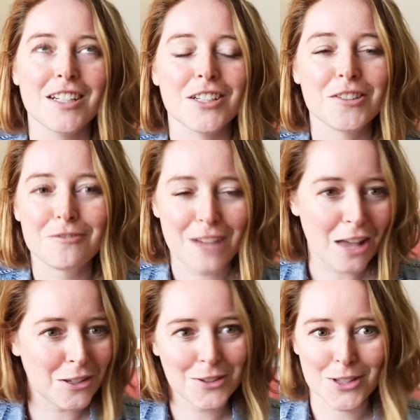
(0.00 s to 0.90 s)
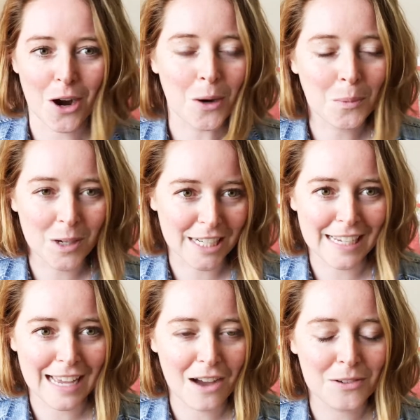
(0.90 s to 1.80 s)
your values aren't
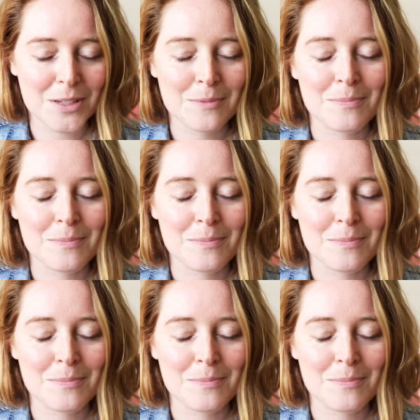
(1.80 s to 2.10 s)
working out.